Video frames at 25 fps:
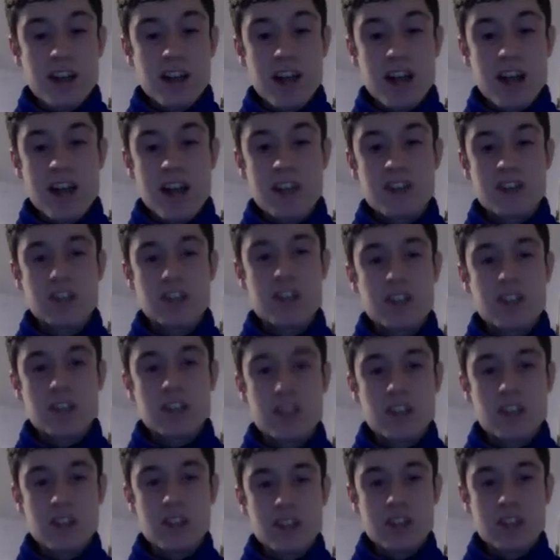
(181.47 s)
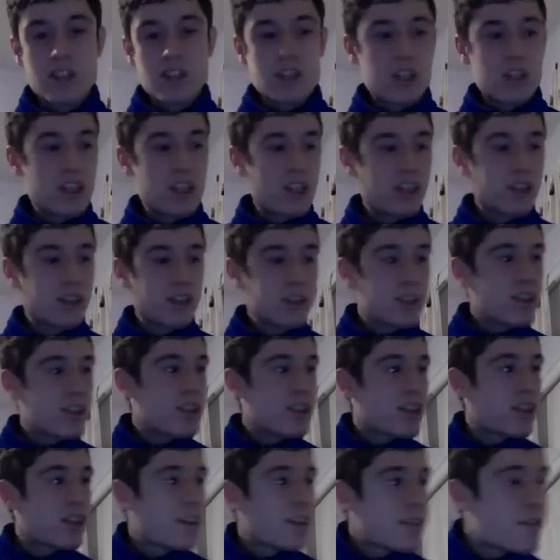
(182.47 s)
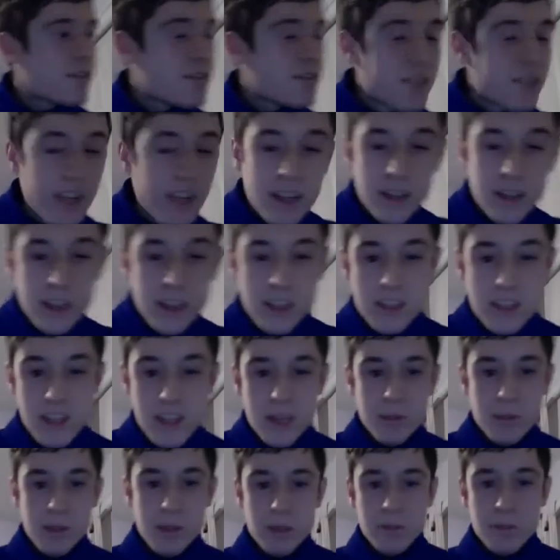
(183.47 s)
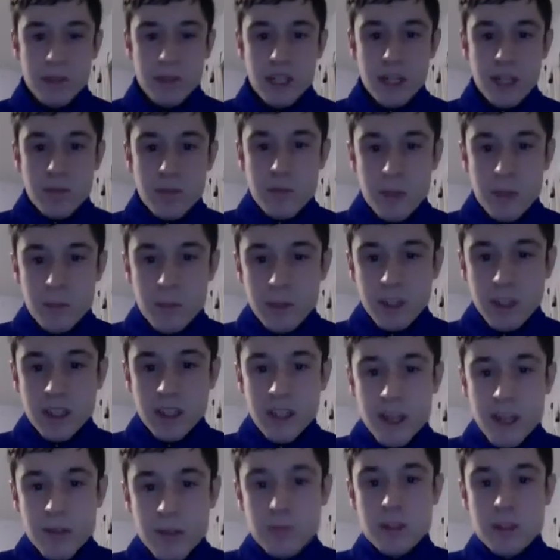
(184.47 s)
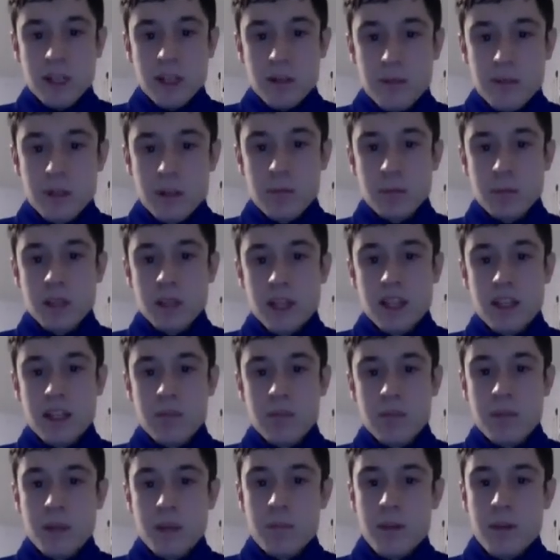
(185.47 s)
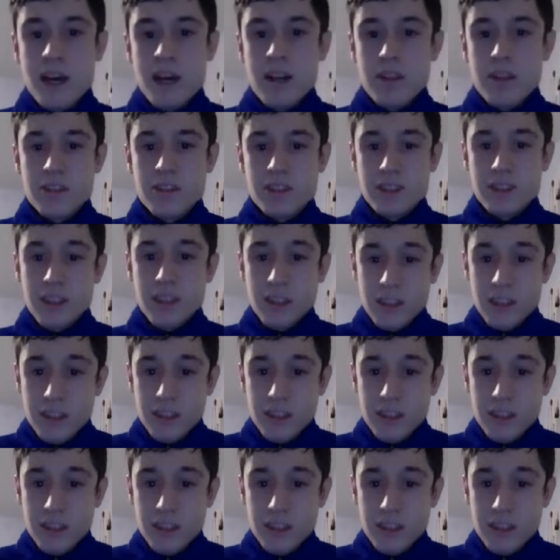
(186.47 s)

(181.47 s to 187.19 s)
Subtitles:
has this shield that is able to protect people, and that will come into play in the big battle scene.